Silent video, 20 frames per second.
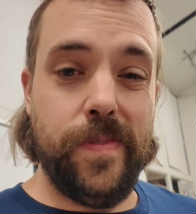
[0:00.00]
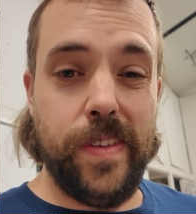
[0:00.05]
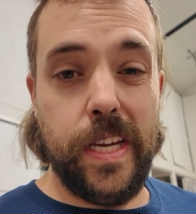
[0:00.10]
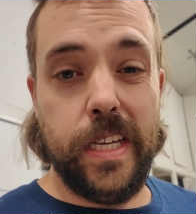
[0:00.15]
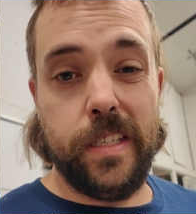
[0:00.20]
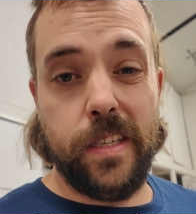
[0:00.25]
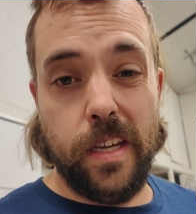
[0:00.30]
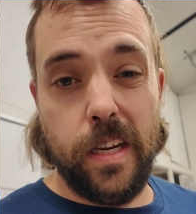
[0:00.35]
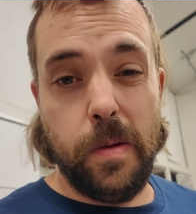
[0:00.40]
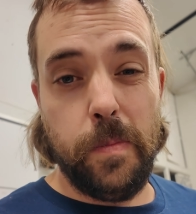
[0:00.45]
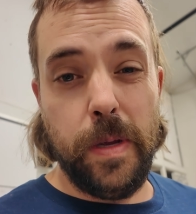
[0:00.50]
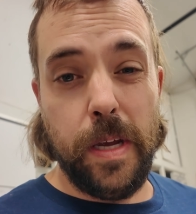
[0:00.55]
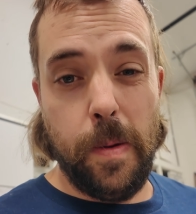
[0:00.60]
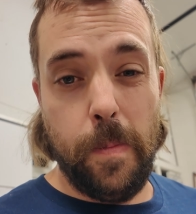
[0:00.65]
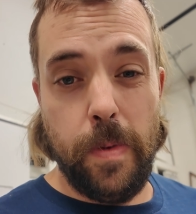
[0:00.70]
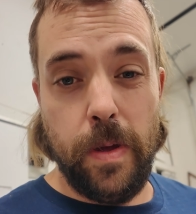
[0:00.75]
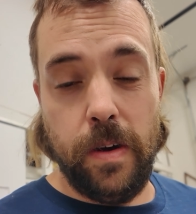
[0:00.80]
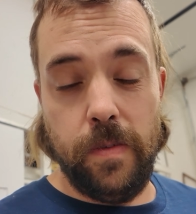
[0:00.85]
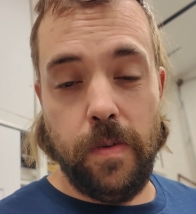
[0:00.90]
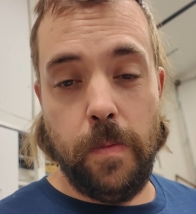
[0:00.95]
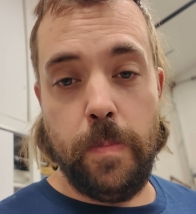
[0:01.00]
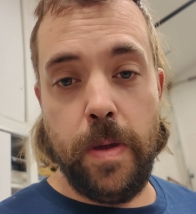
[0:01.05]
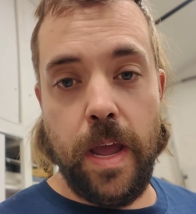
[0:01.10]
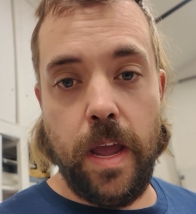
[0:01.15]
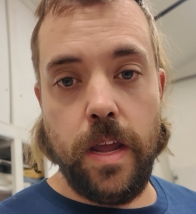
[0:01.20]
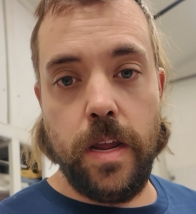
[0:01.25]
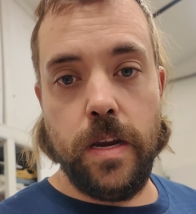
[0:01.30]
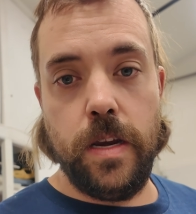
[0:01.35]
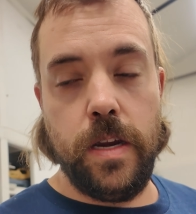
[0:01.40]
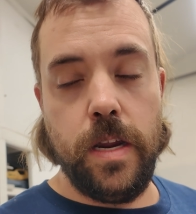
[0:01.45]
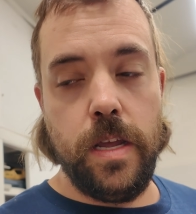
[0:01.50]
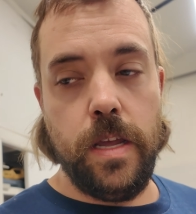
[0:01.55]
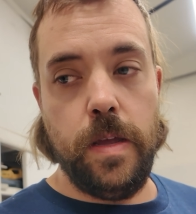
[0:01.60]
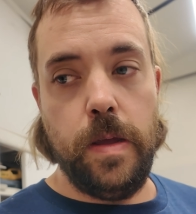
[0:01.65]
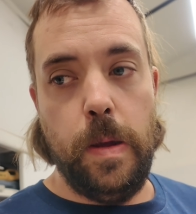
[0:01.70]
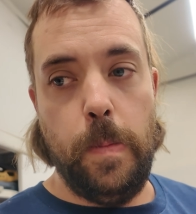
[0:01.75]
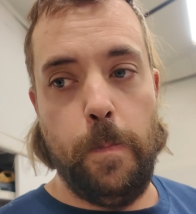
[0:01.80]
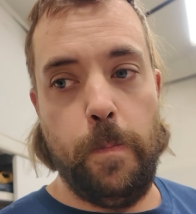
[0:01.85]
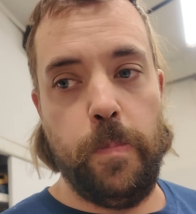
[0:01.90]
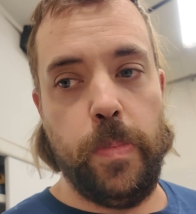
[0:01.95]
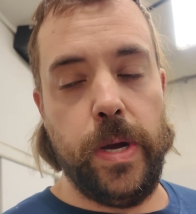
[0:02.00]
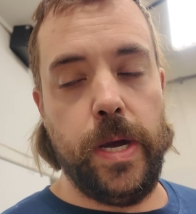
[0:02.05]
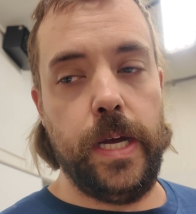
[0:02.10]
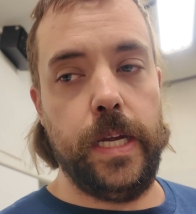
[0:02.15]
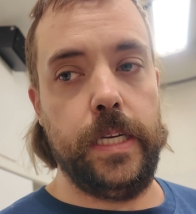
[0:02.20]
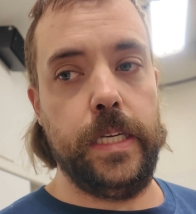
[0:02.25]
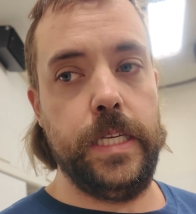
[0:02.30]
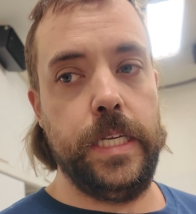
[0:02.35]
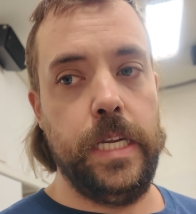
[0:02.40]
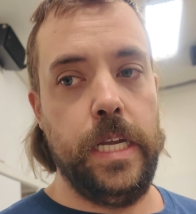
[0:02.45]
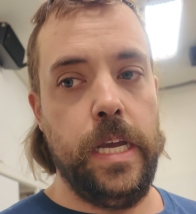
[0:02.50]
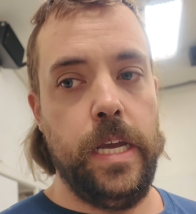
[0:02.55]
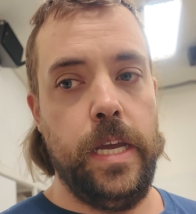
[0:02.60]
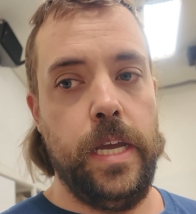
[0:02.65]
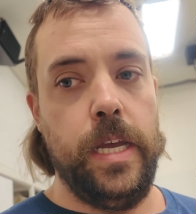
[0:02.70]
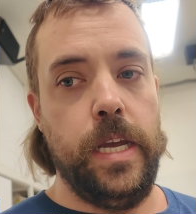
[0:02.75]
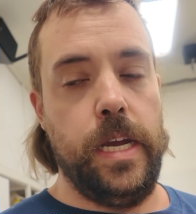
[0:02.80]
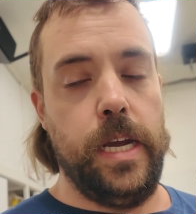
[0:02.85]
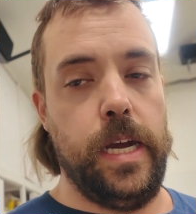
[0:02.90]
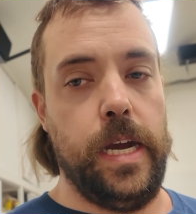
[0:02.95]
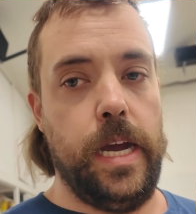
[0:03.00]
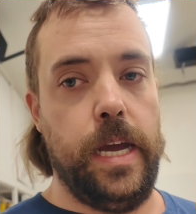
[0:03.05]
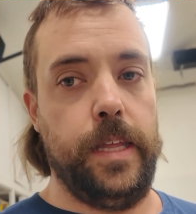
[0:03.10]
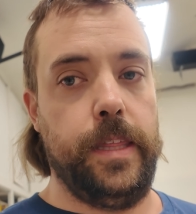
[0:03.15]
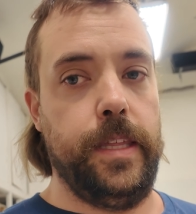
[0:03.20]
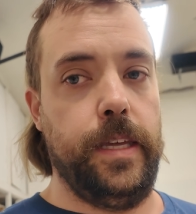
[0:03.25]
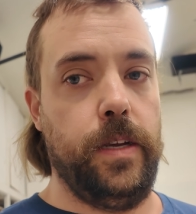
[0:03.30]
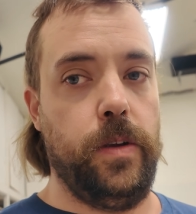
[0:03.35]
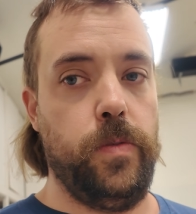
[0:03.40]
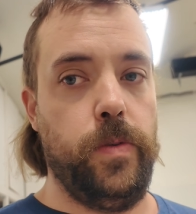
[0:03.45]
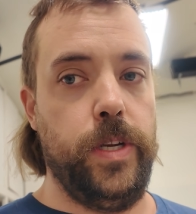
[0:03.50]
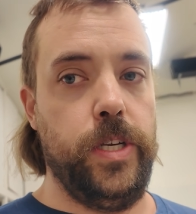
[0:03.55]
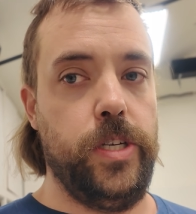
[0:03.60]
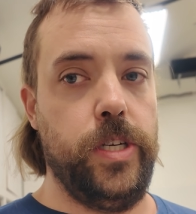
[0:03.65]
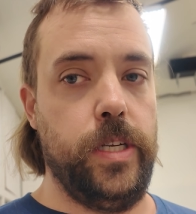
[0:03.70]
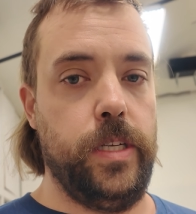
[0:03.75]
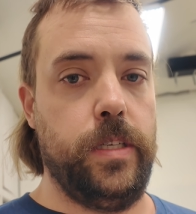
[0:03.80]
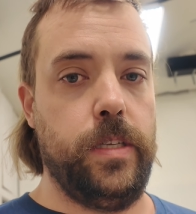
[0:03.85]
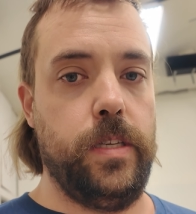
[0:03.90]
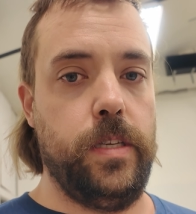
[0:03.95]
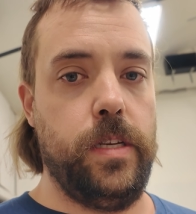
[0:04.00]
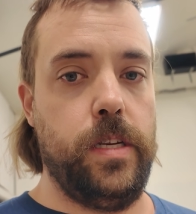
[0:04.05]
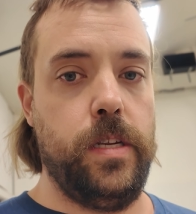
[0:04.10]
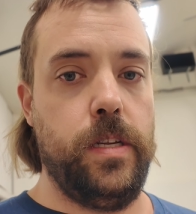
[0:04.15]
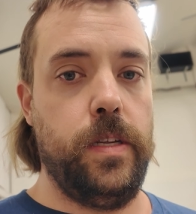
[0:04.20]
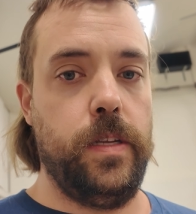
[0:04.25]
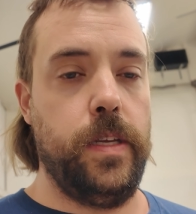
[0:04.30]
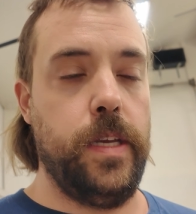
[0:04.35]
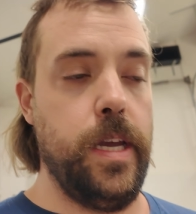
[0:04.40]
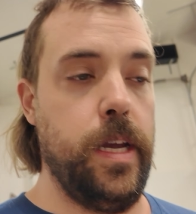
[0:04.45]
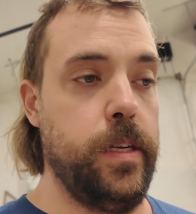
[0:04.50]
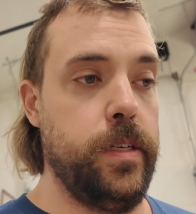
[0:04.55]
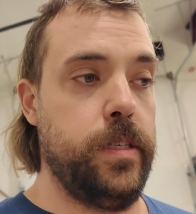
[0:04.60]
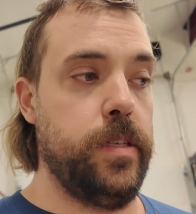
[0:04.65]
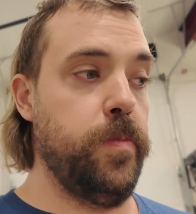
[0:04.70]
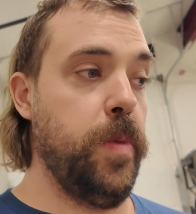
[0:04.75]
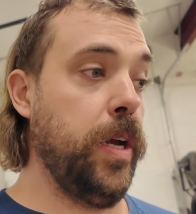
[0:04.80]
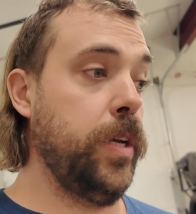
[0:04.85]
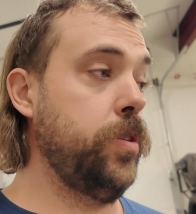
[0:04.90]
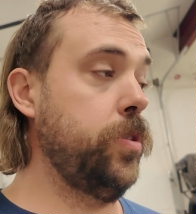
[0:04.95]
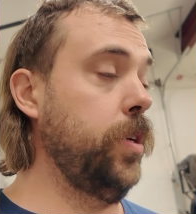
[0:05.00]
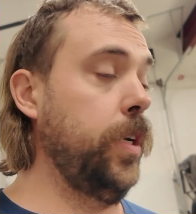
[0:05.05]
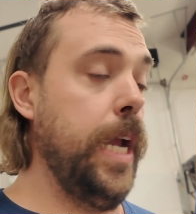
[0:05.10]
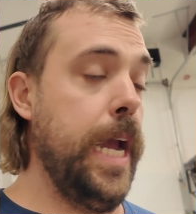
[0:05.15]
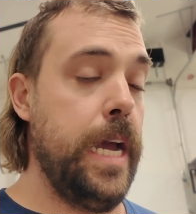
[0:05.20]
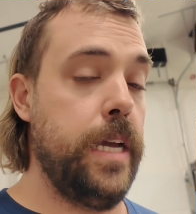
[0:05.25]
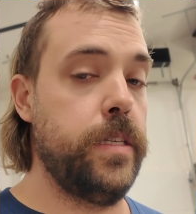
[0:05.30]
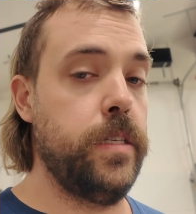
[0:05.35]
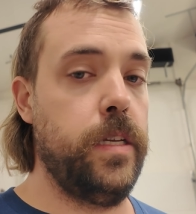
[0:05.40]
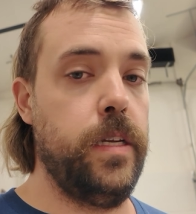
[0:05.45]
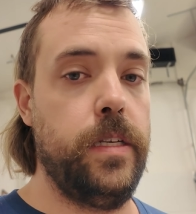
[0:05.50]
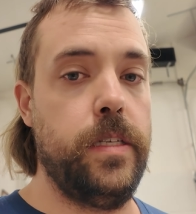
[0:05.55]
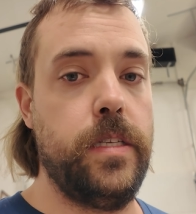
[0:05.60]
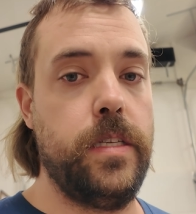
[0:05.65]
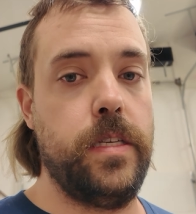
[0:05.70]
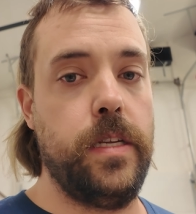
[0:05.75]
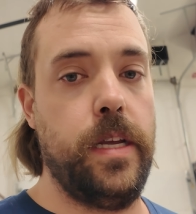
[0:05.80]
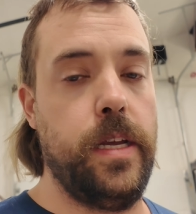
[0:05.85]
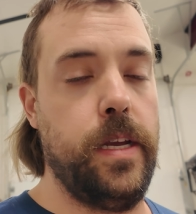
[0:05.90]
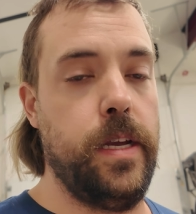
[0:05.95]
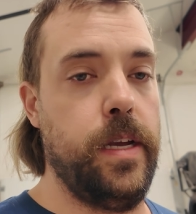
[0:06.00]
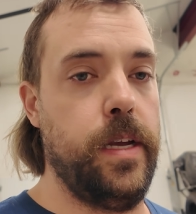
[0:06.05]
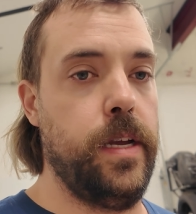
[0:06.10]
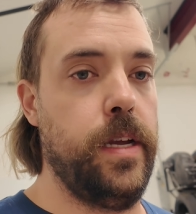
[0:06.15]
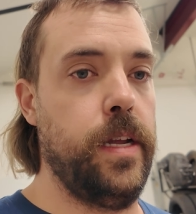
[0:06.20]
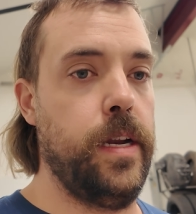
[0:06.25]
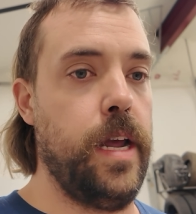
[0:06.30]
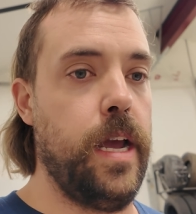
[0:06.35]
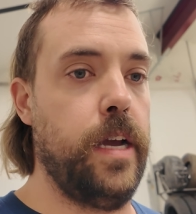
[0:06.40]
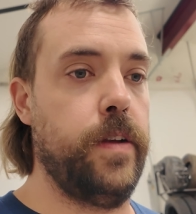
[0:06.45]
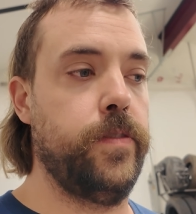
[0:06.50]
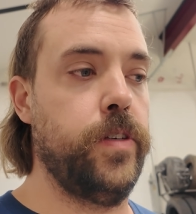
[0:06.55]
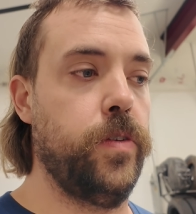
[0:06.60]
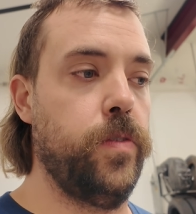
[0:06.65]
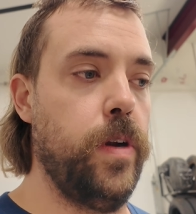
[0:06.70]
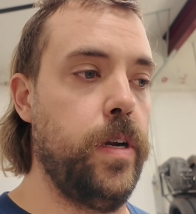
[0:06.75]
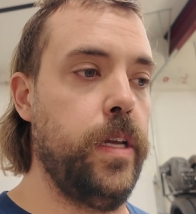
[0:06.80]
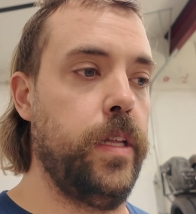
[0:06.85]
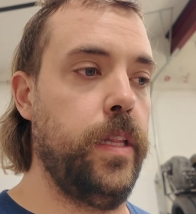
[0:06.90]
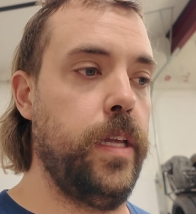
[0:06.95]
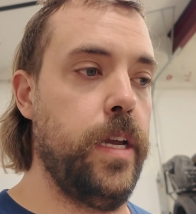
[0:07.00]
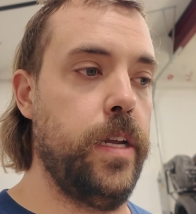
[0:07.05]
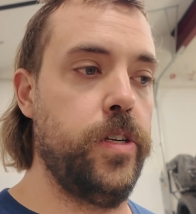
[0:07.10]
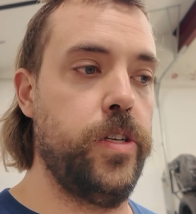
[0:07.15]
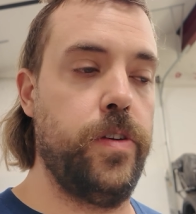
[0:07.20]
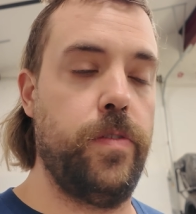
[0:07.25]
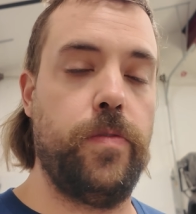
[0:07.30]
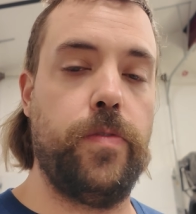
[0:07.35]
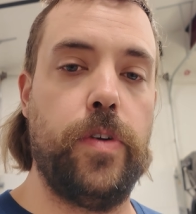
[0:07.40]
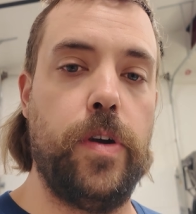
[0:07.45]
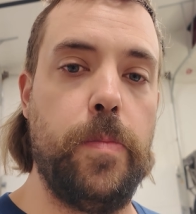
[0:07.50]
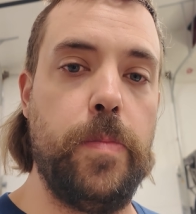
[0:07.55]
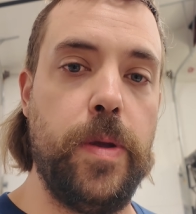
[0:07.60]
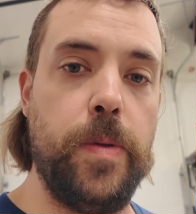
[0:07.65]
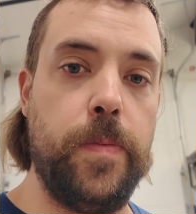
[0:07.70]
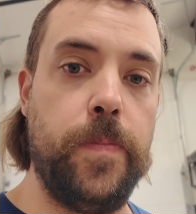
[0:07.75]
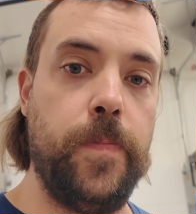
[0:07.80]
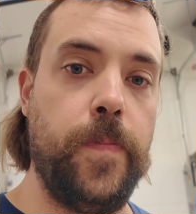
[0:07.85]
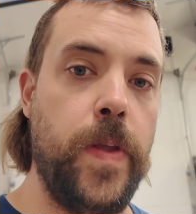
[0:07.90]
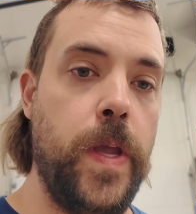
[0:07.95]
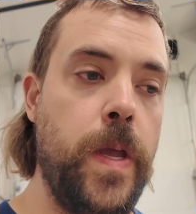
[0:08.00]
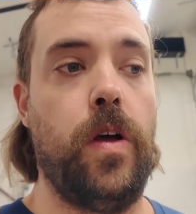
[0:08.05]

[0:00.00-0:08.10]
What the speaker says: it's going to be a bit of a pain, but I think we just get some extra gaskets, and after running the engine for a bit,